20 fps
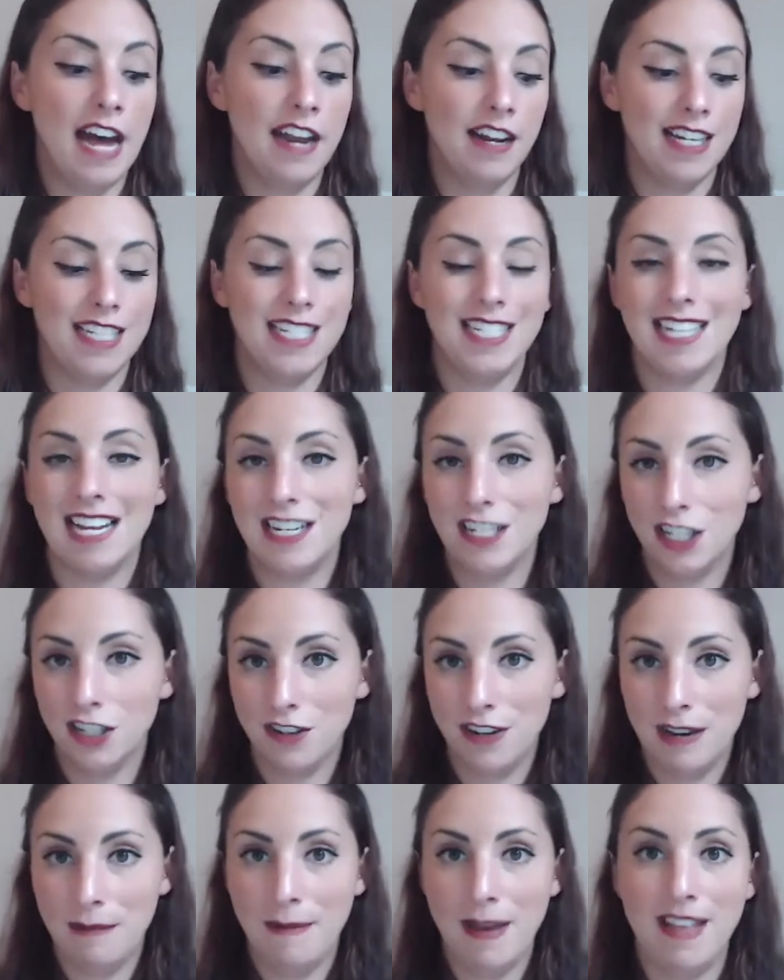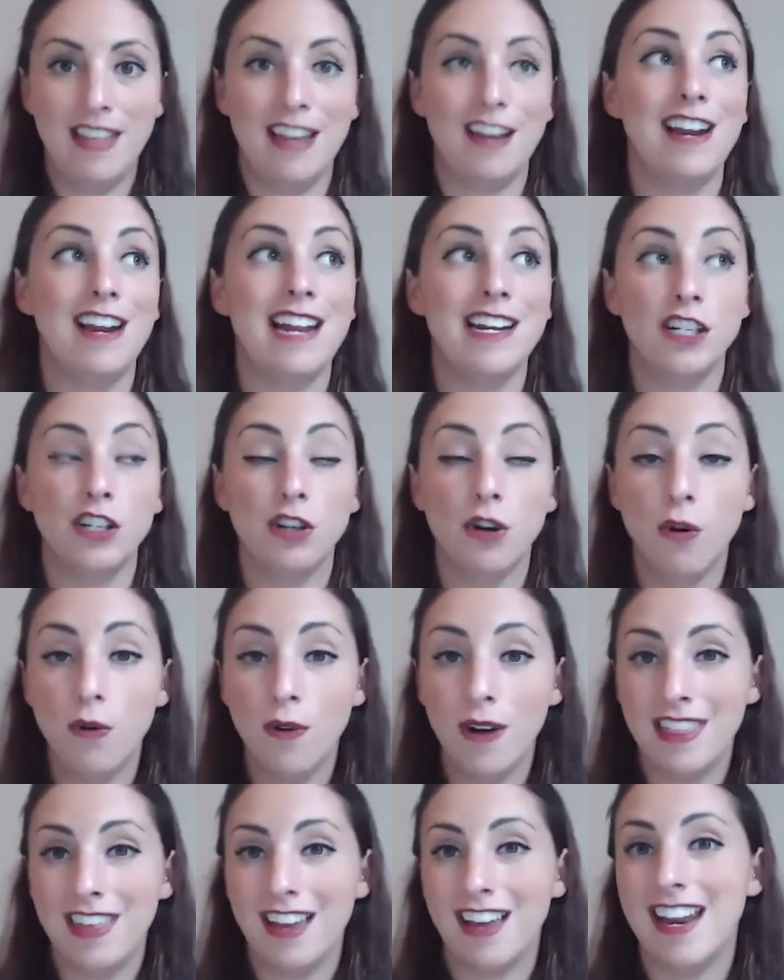a sensory bin, they could add a
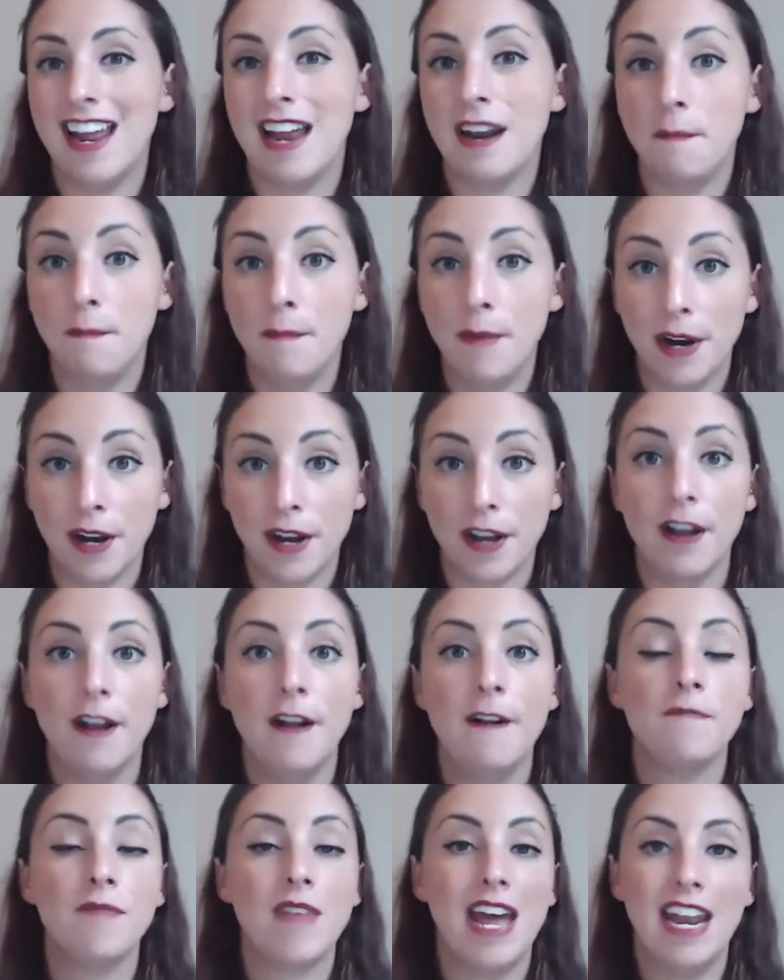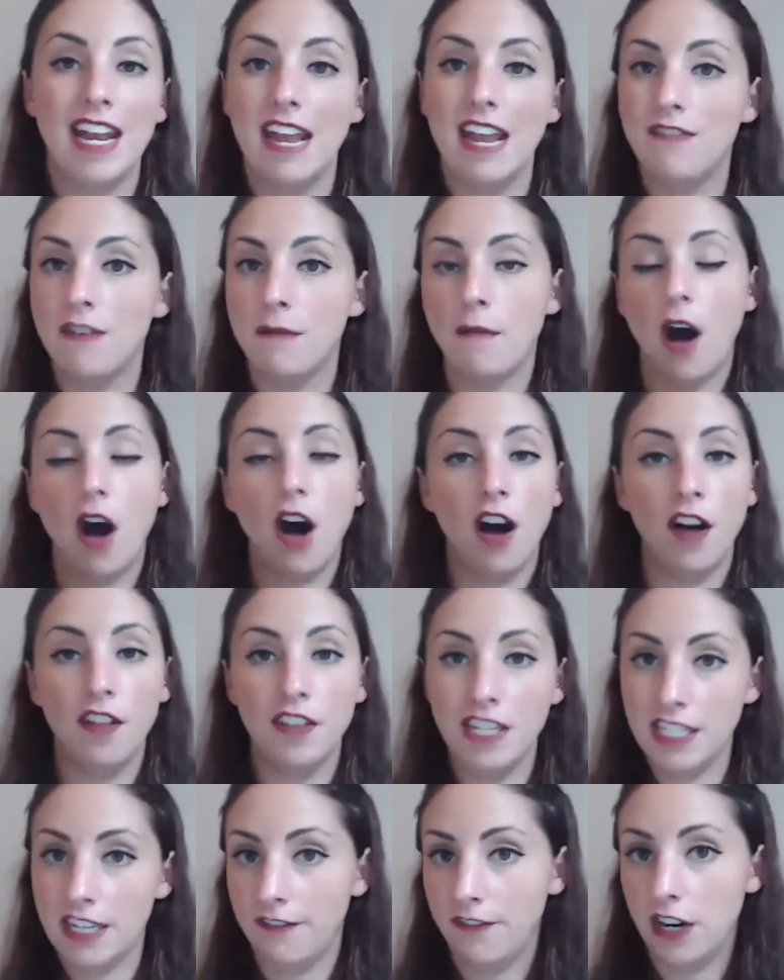toy, they could add a book. And I gave them all
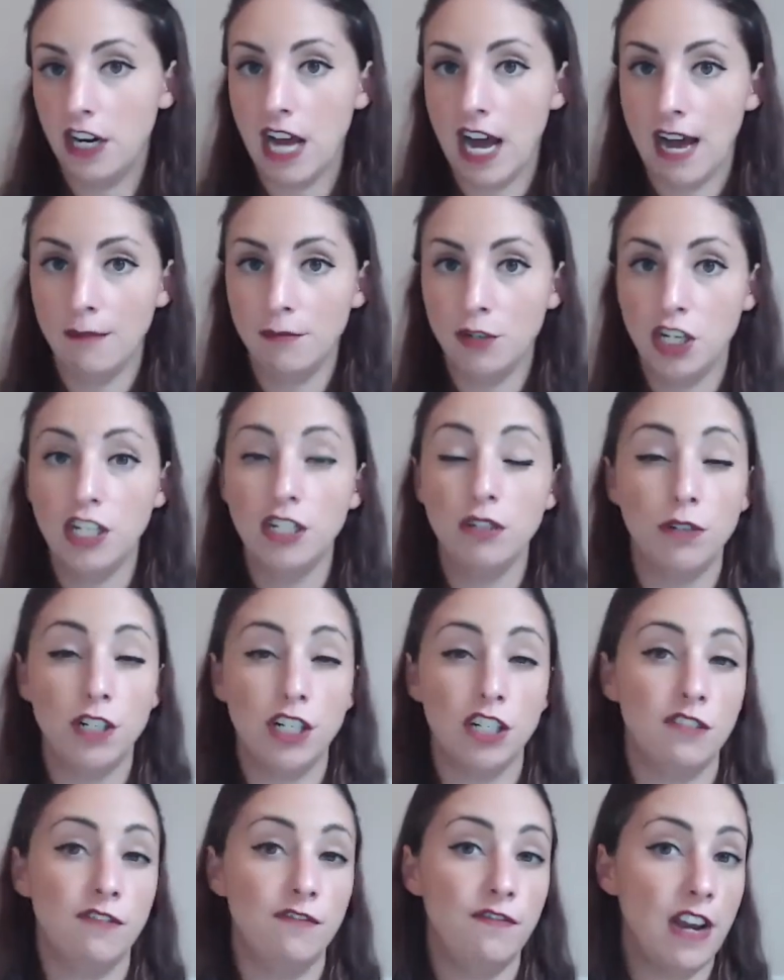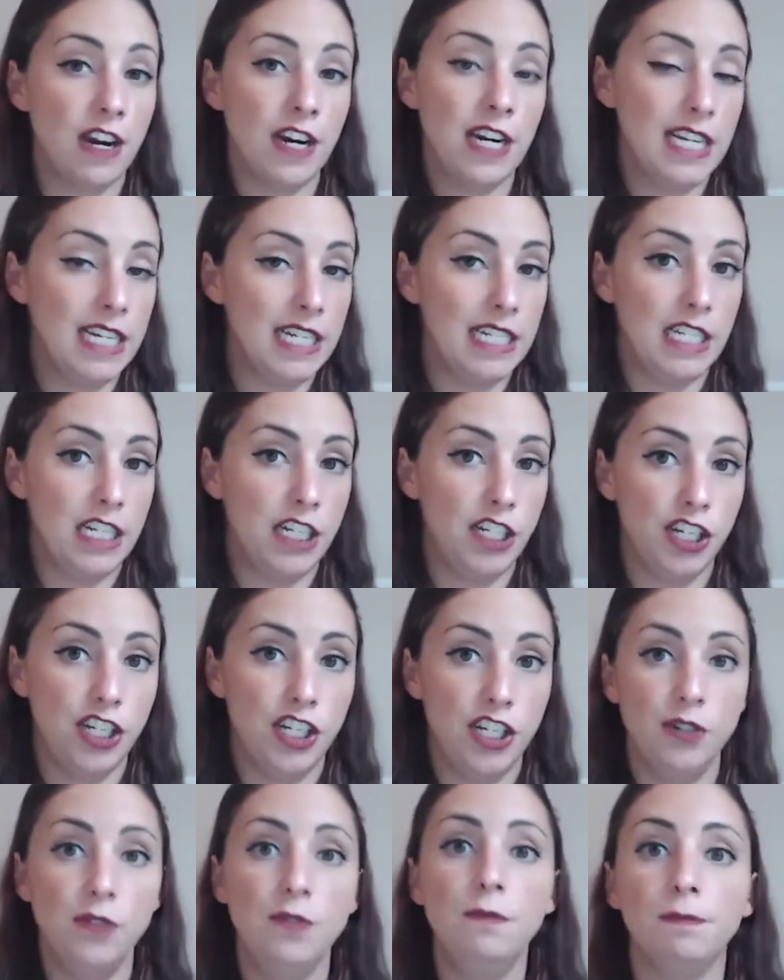these different options, which is very easy to
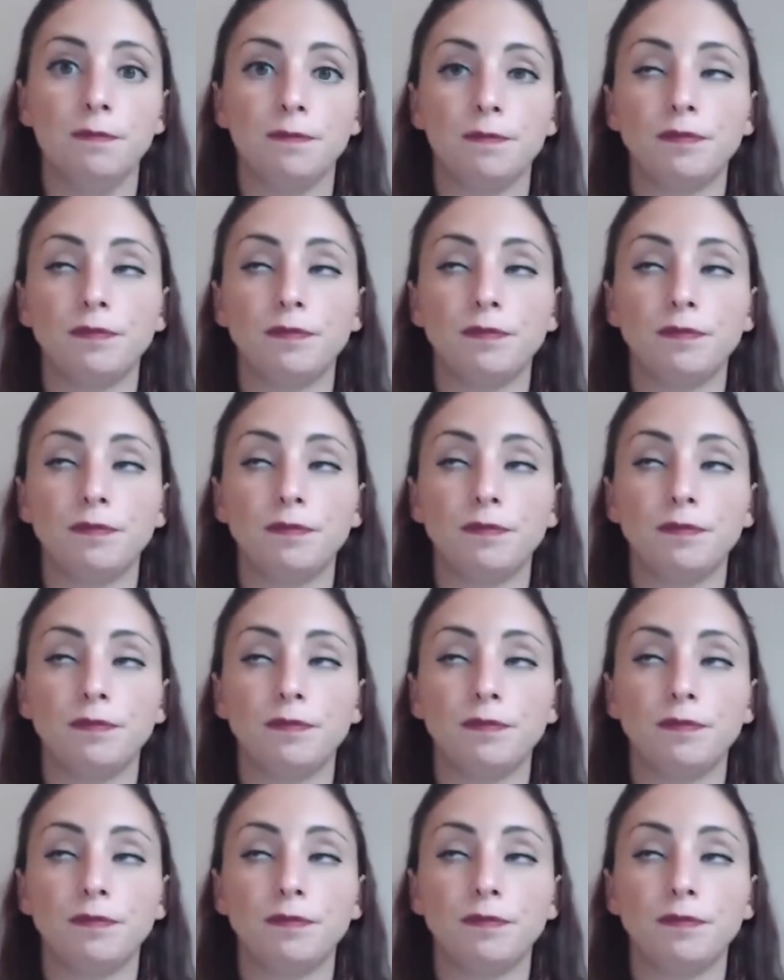do.